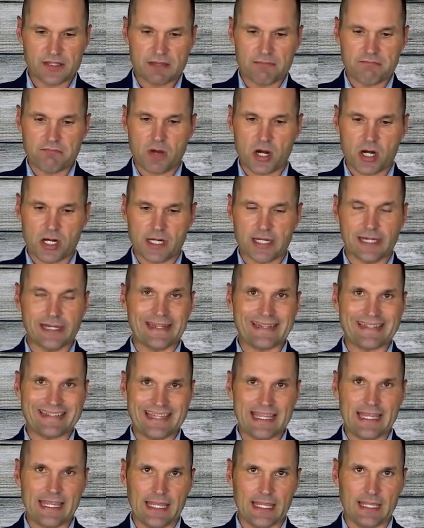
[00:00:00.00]
and marketing
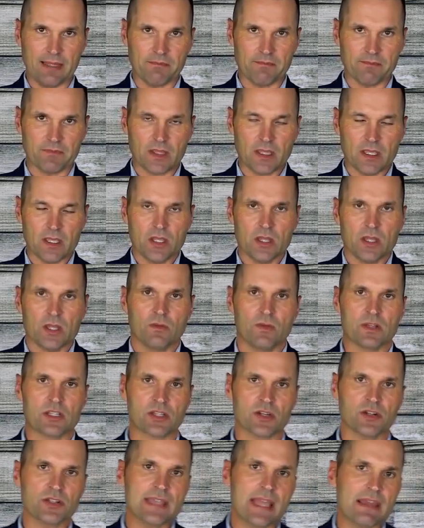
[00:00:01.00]
team. We
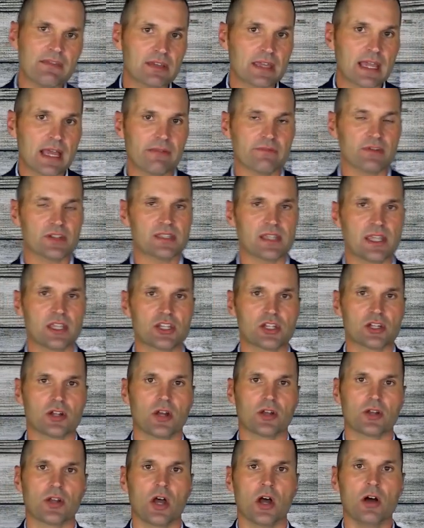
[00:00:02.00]
start to have the conversation
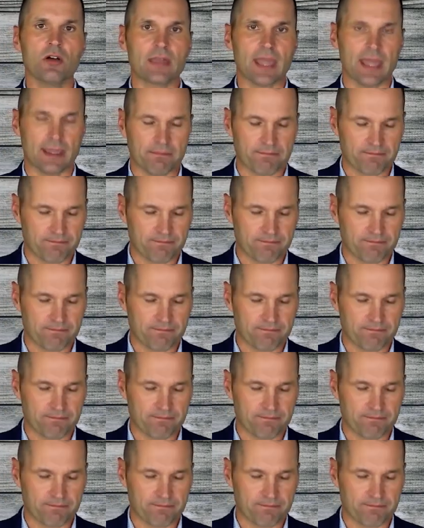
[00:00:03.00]
on, okay,